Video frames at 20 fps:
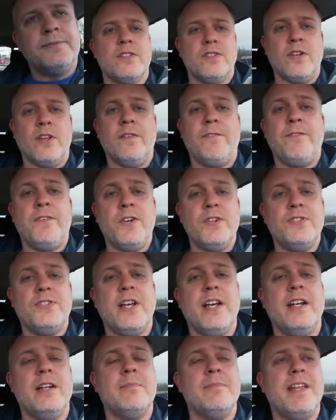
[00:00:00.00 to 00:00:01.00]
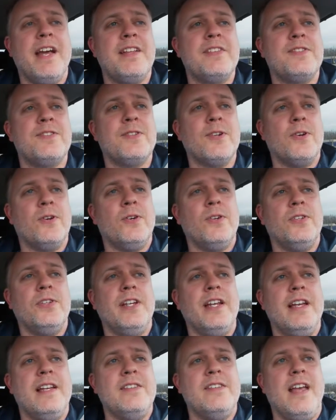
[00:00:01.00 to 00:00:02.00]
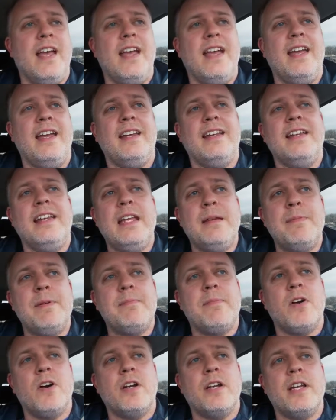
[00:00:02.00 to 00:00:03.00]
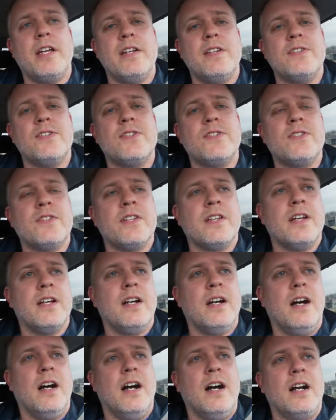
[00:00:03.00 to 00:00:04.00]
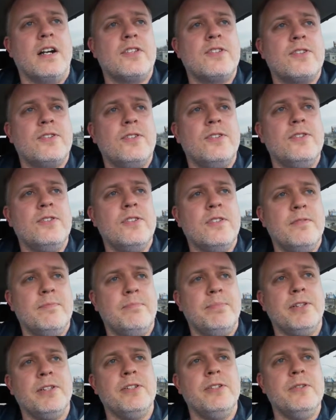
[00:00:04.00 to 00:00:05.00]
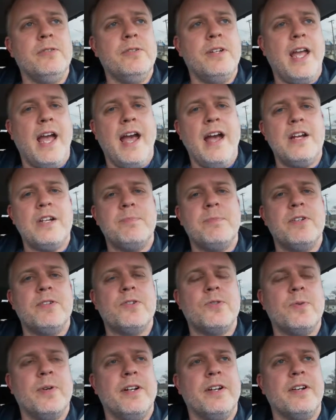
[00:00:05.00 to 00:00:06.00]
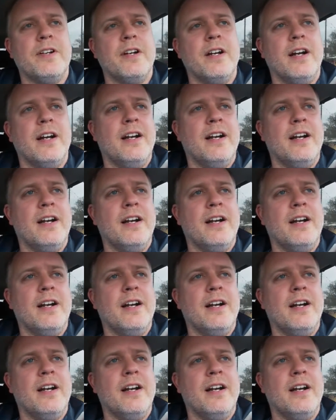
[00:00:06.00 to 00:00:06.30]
So the first item that's sold is a Neiman Marcus exclusive blue cashmere sweater.